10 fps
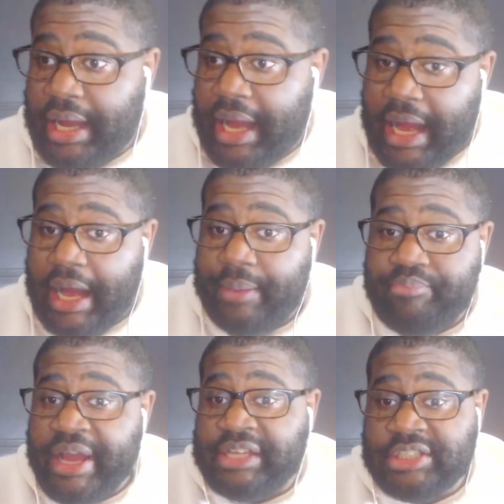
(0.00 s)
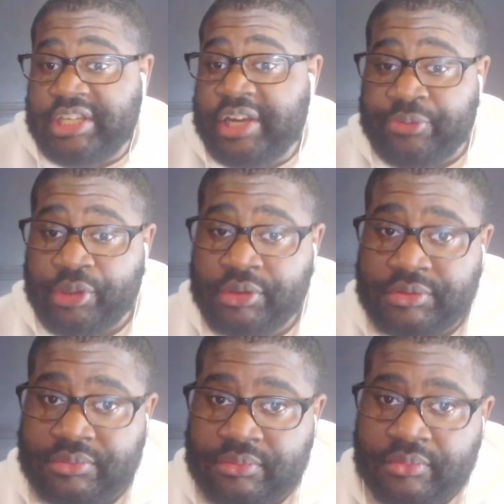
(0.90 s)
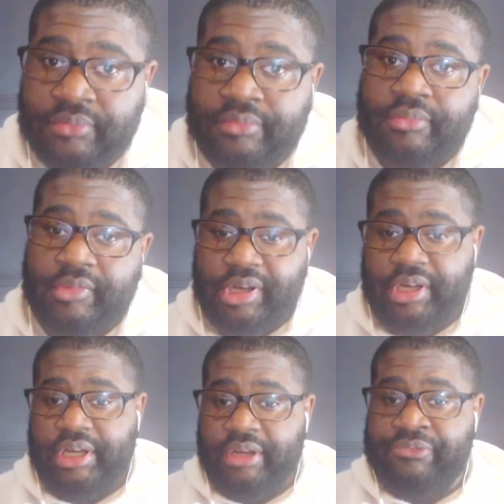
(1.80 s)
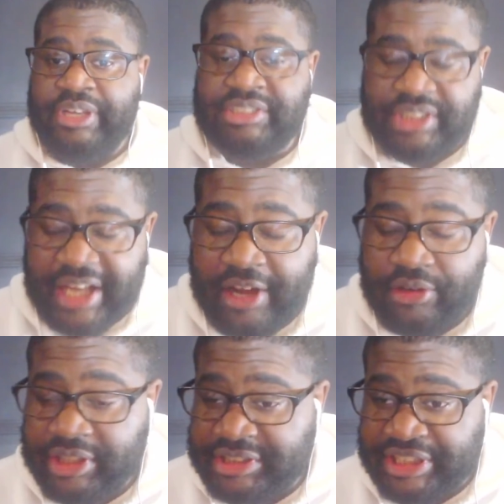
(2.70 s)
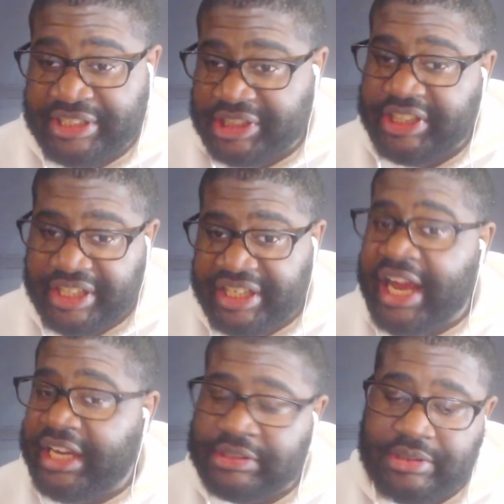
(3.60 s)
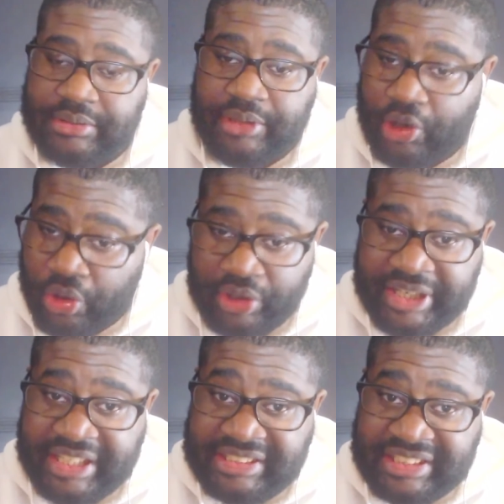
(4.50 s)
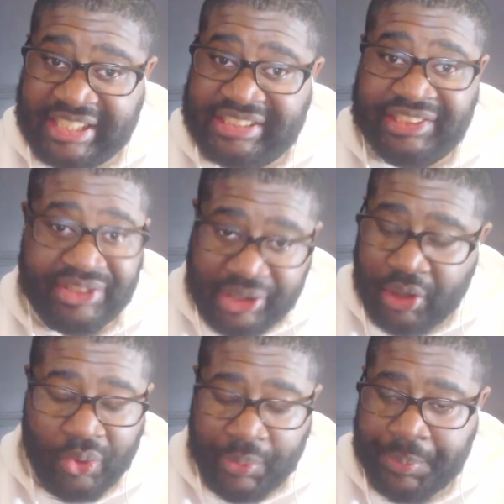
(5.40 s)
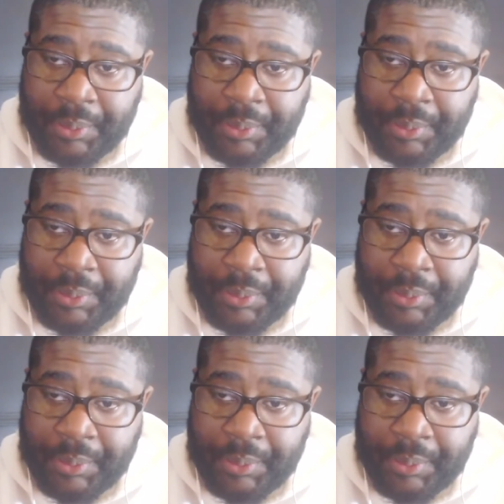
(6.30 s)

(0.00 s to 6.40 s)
I beg to differ. If it's later in the season, then yes. Early in the season, no.